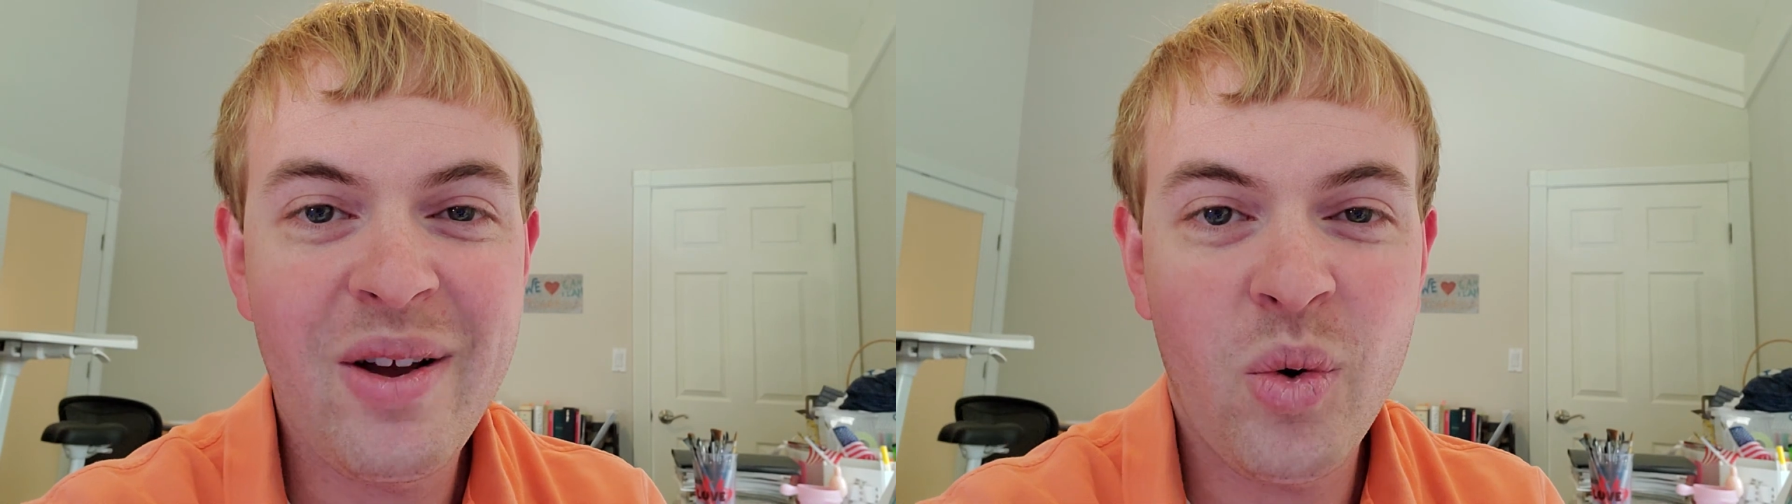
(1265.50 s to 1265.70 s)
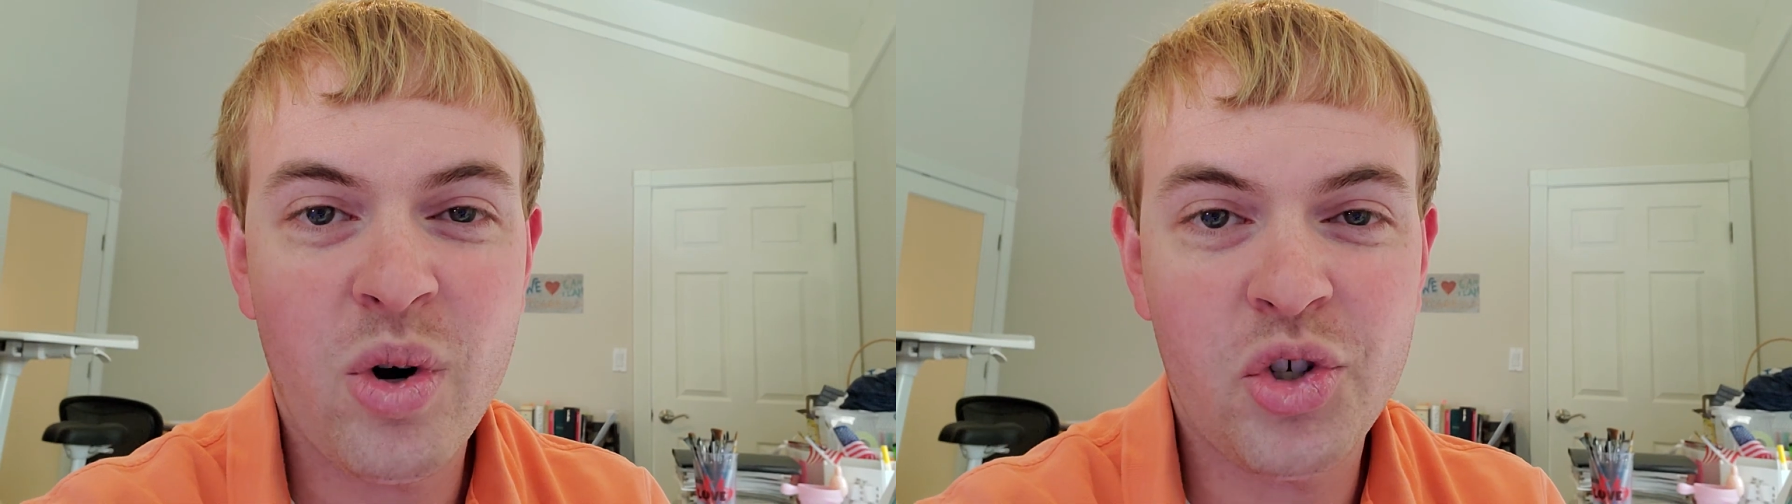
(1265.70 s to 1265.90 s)

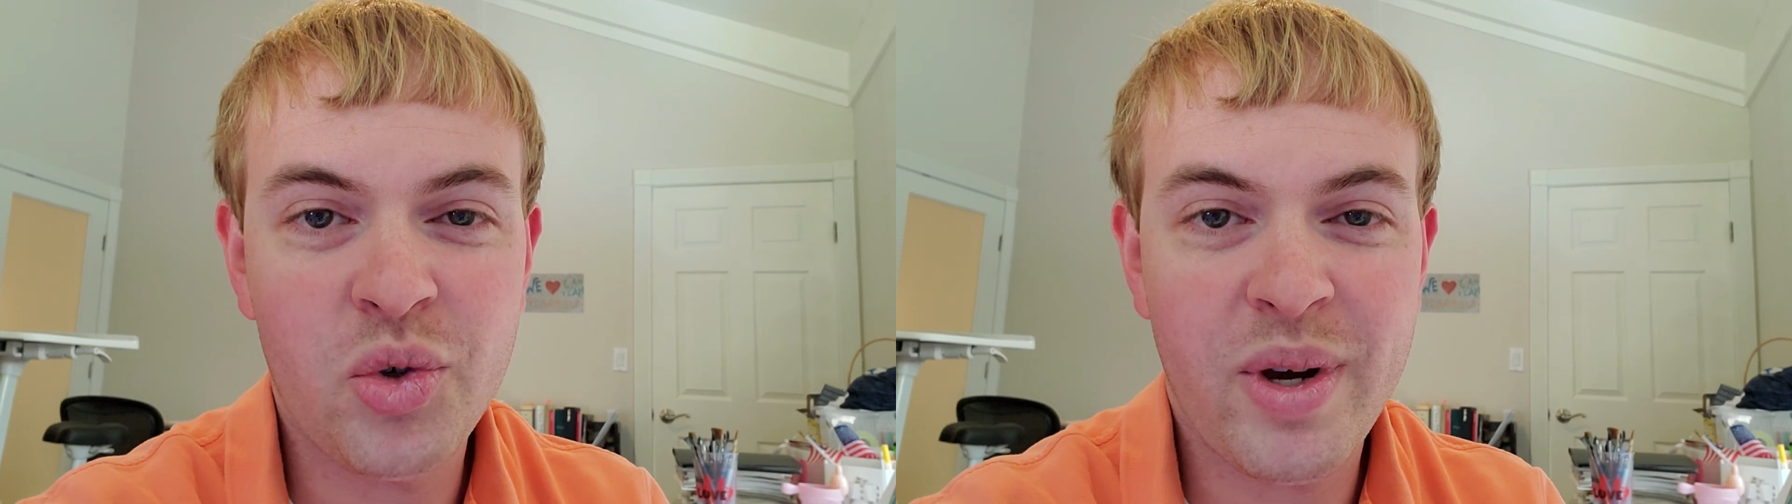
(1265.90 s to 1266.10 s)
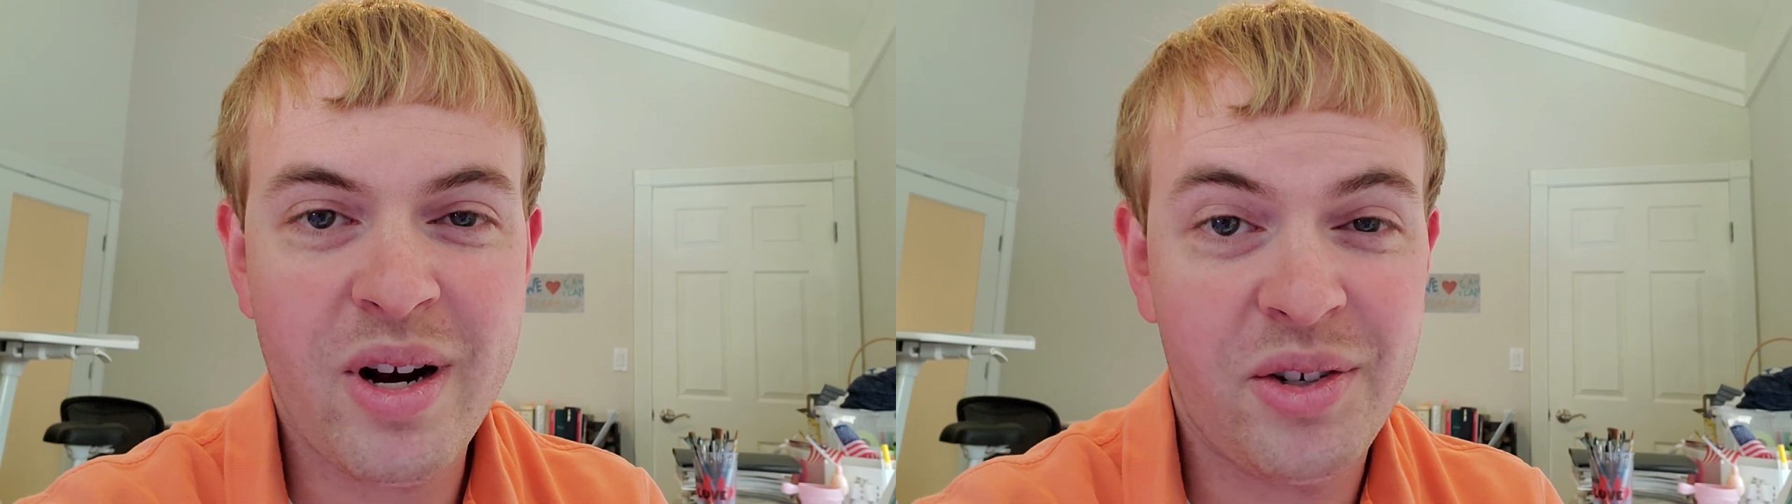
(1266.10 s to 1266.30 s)
or
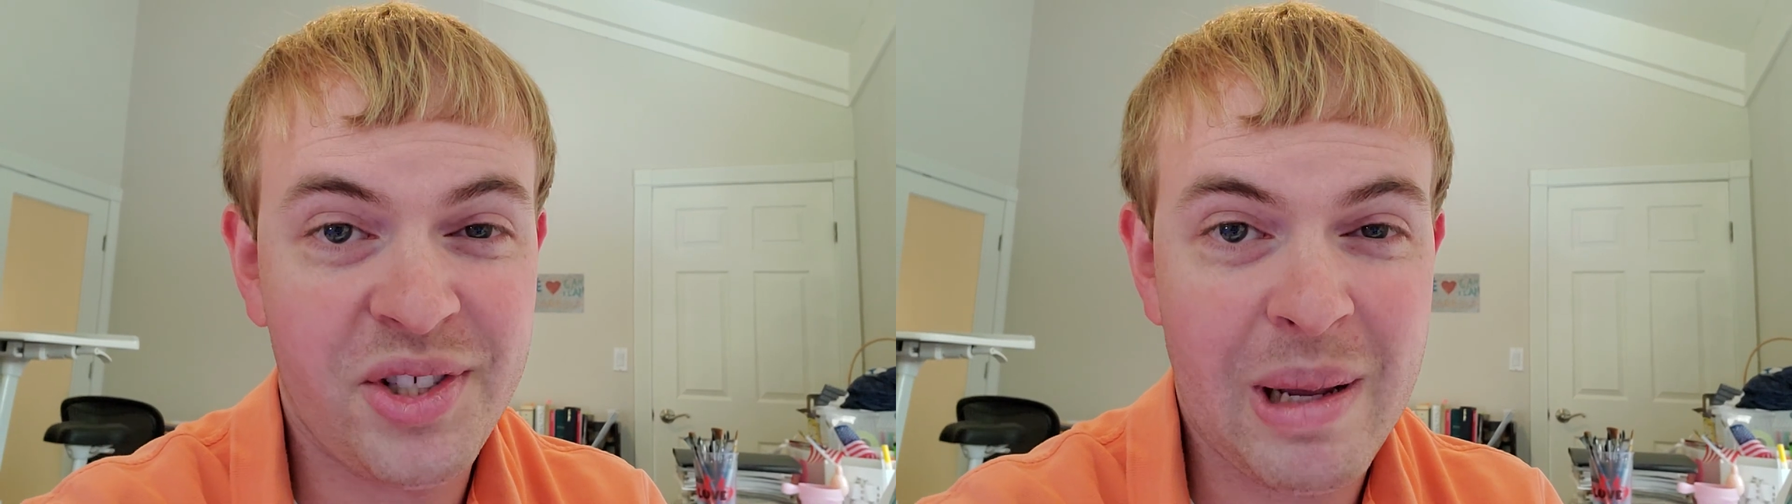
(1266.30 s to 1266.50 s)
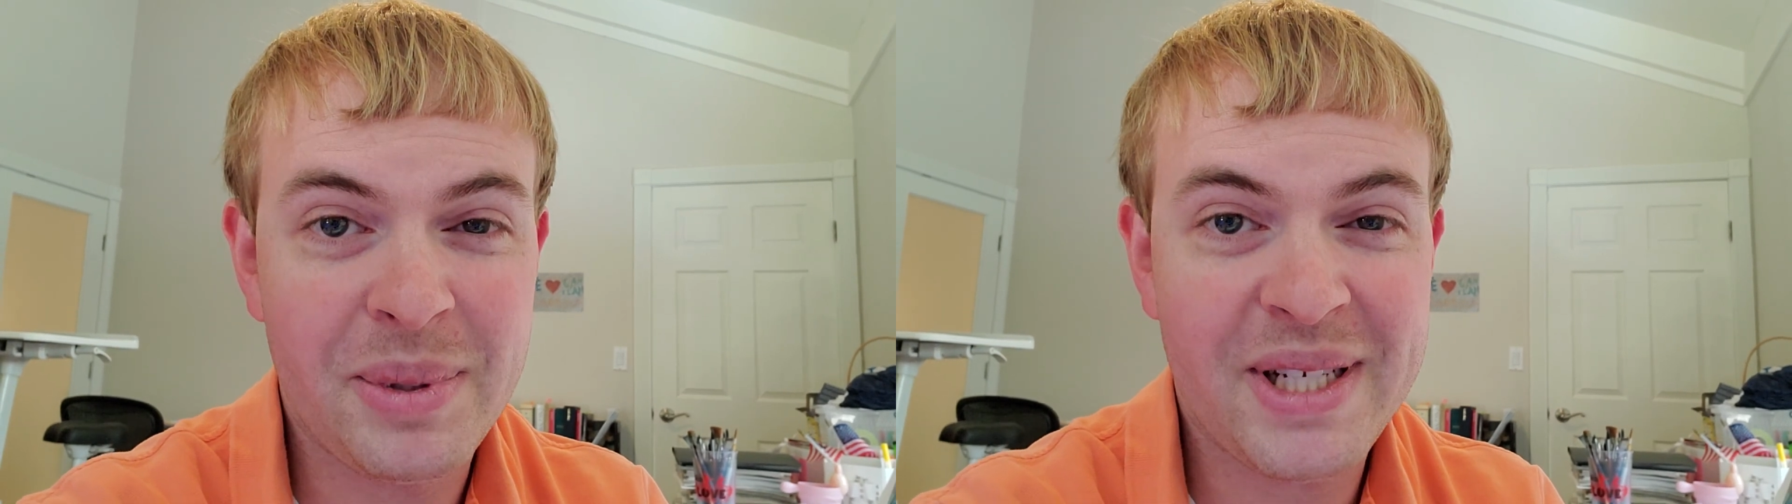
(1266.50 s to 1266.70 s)
join our
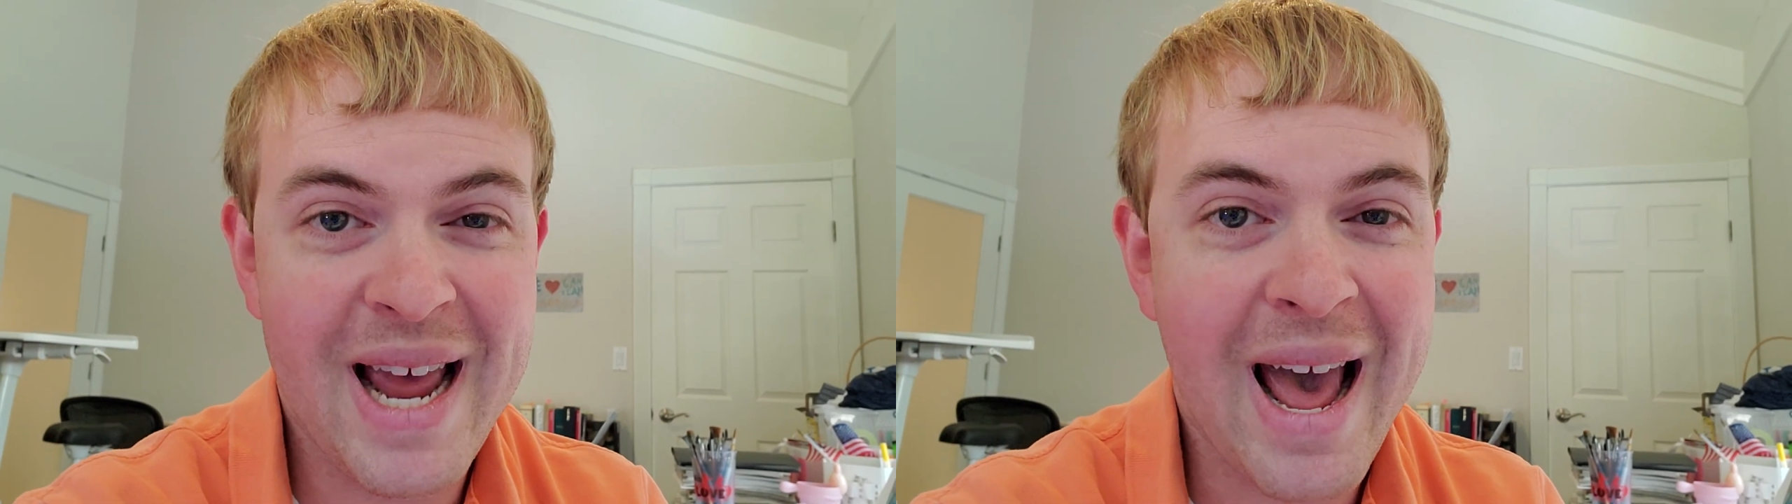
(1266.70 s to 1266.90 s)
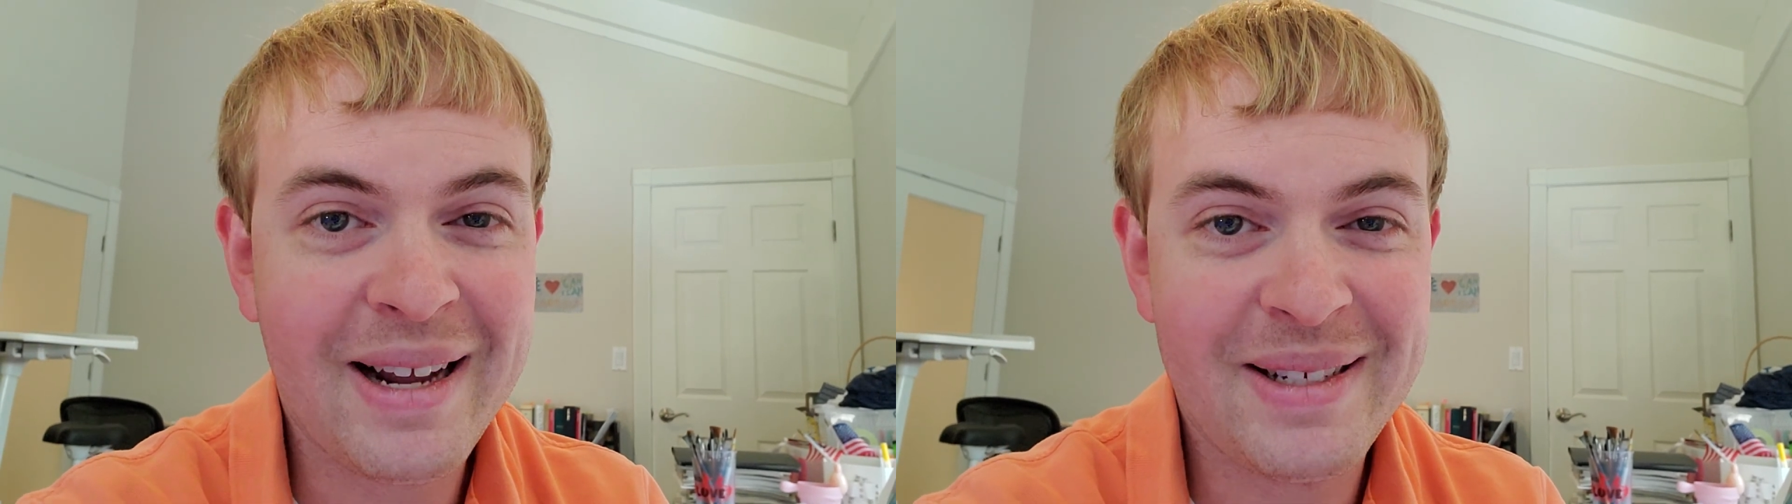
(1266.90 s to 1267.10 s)

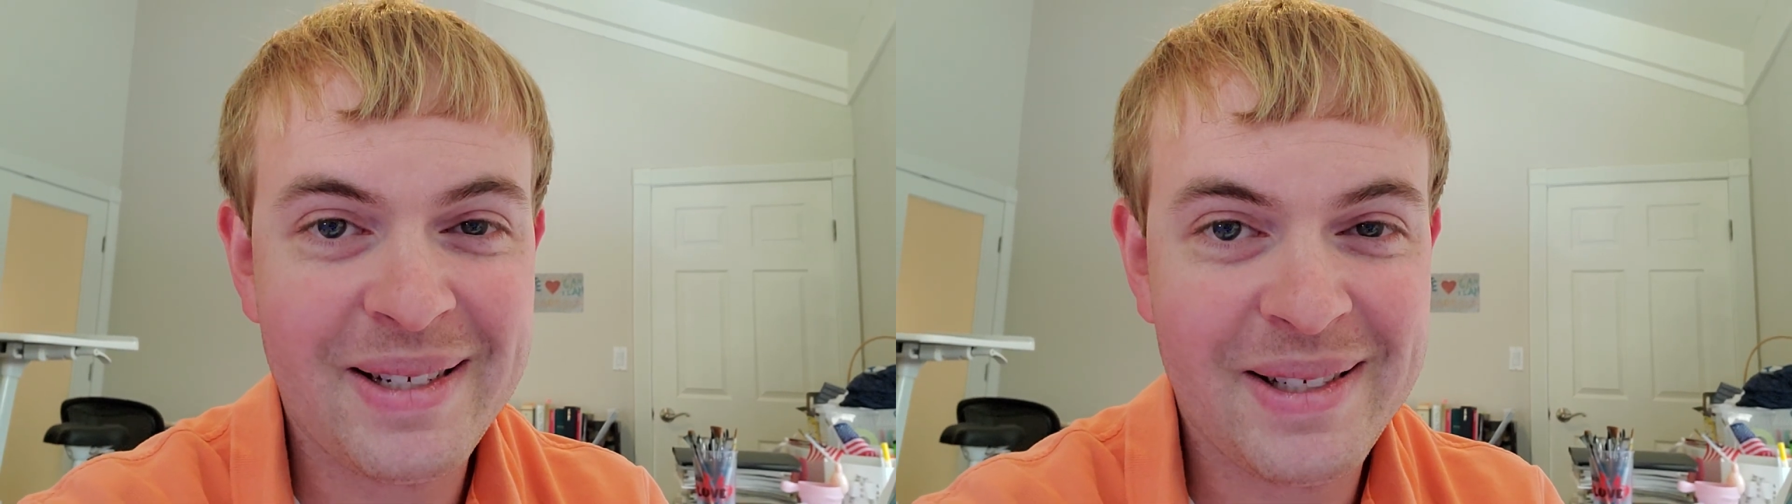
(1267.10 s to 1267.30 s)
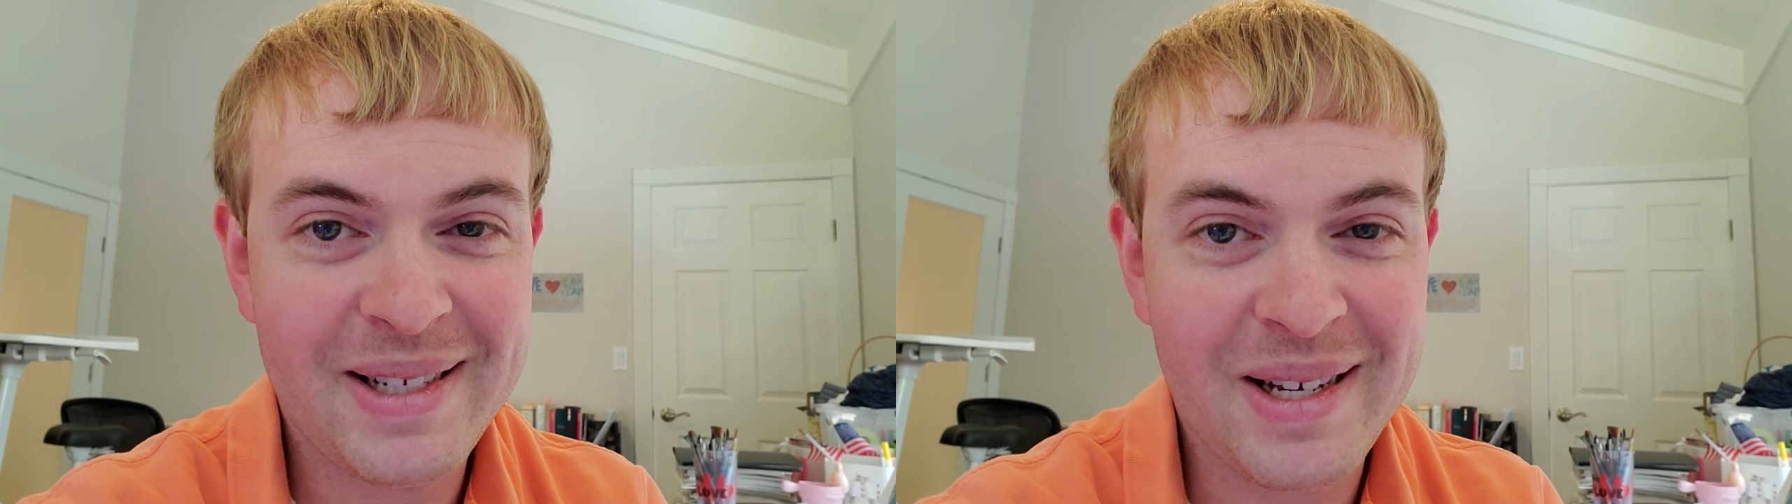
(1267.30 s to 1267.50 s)
Substack
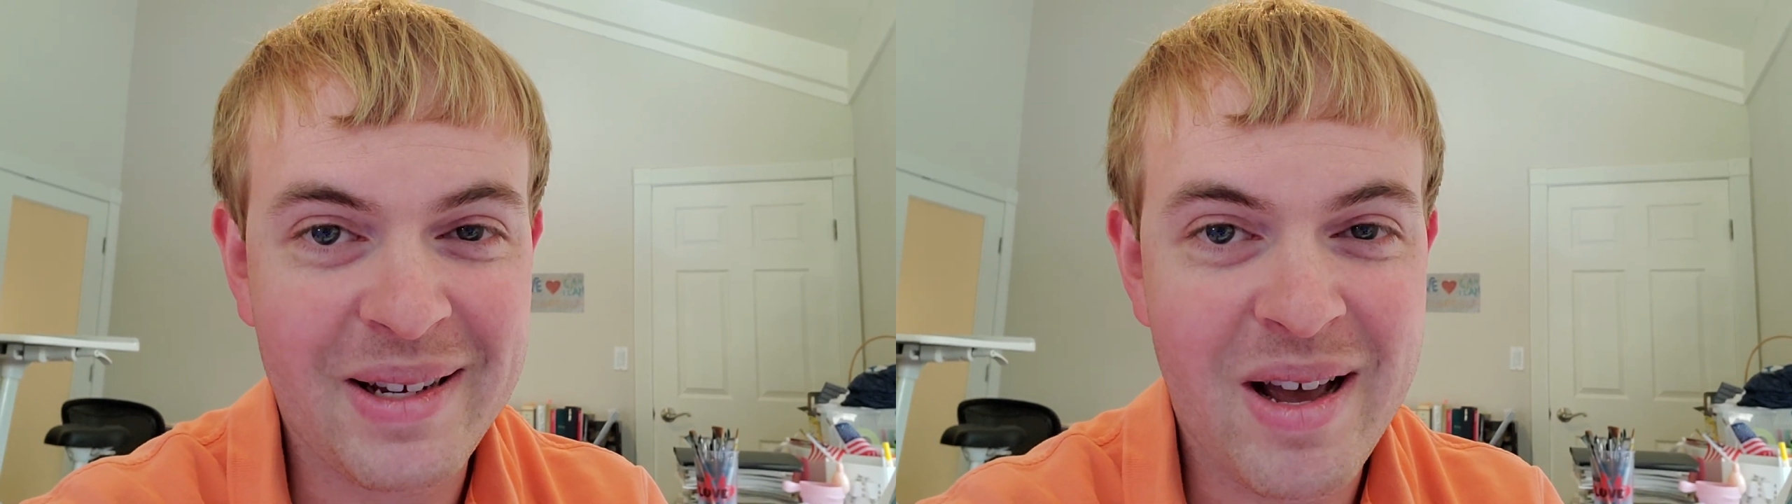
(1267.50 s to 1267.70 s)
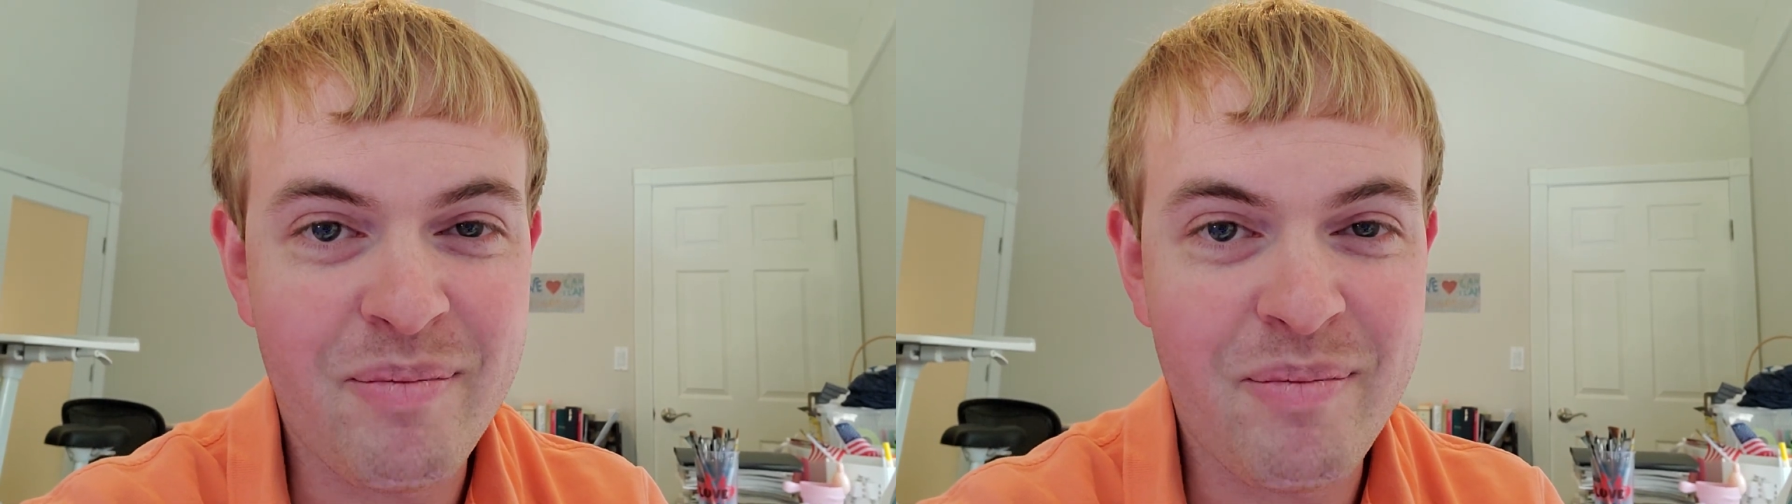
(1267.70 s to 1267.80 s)
to see